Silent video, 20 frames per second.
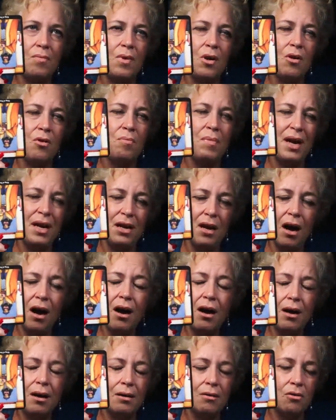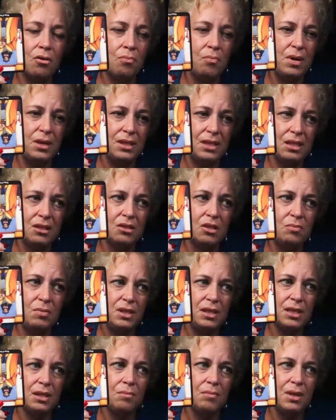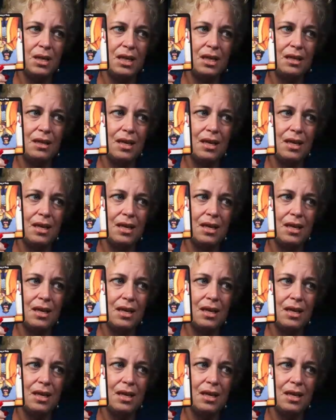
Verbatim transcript: or may not, or this be somebody